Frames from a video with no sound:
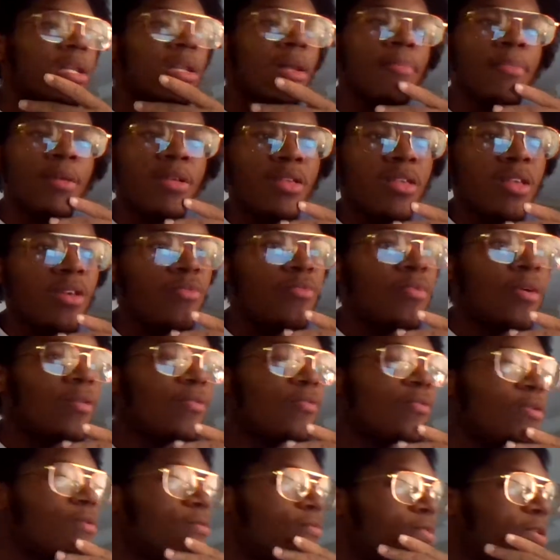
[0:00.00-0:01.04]

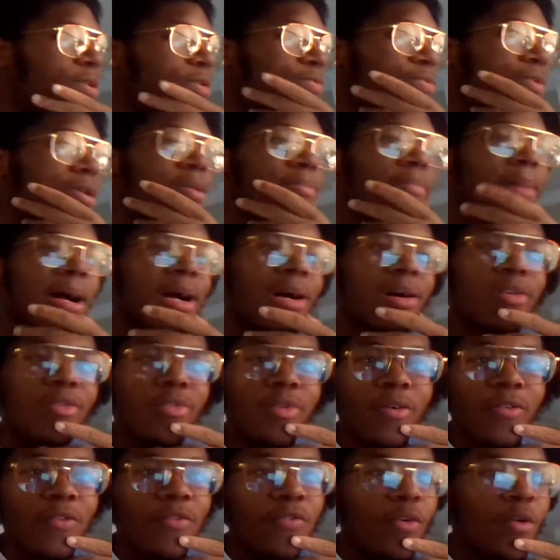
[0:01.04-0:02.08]
What am I
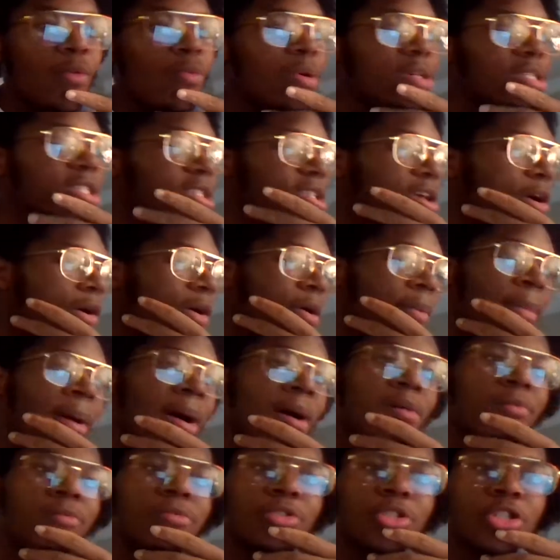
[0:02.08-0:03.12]
going for? What song am I
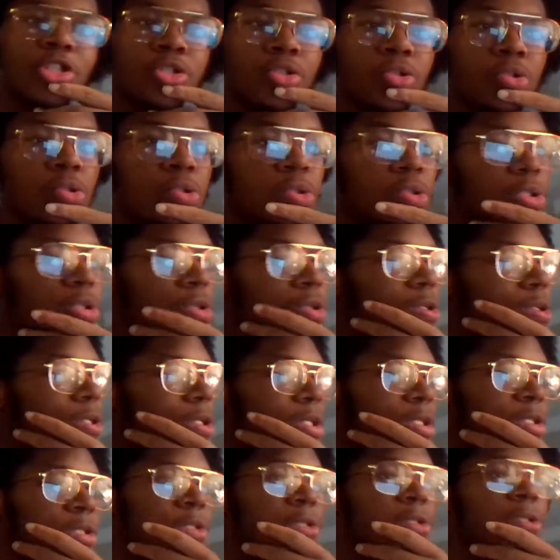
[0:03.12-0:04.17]
gonna choose?
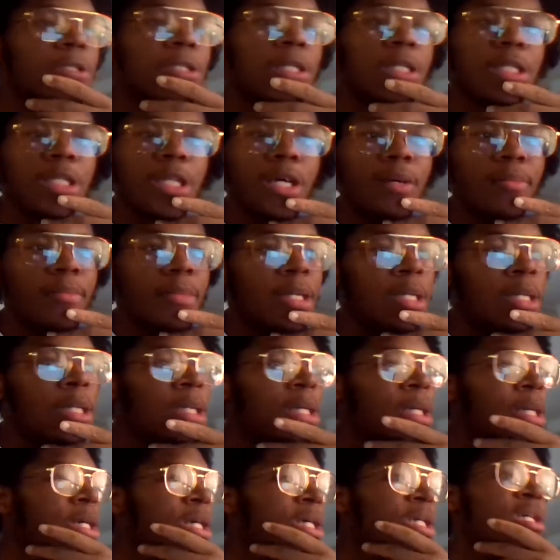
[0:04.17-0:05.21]
Hold up. Let
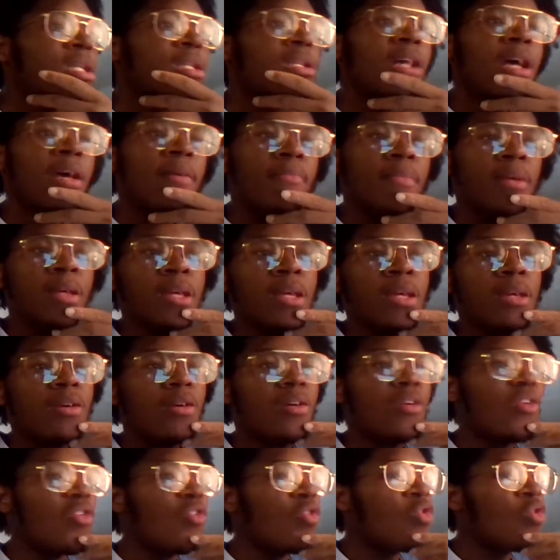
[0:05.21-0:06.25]
me.
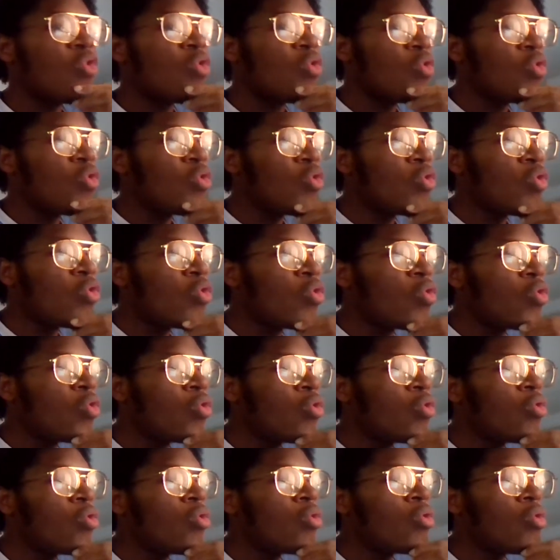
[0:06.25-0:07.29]

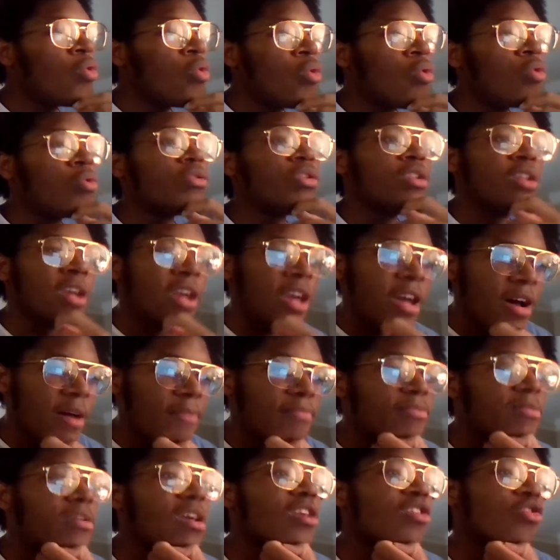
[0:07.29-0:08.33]
Ooh,
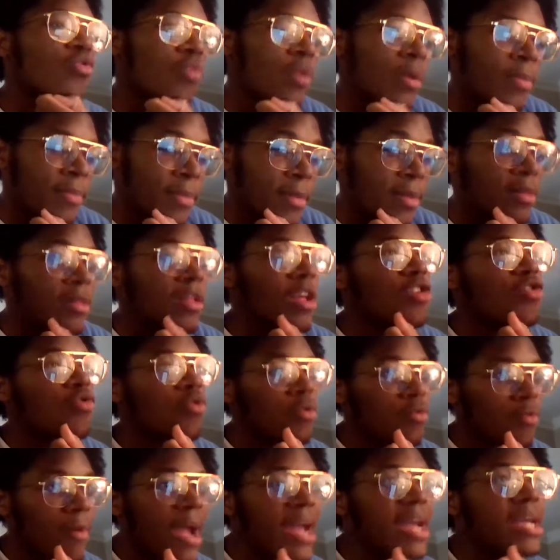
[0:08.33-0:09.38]
yep. This one
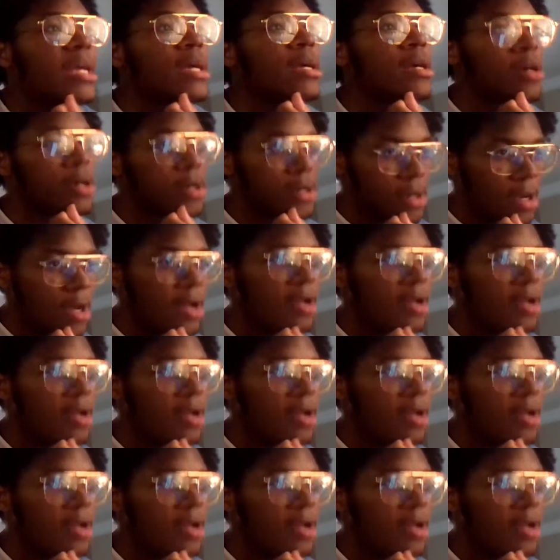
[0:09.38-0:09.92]
right here.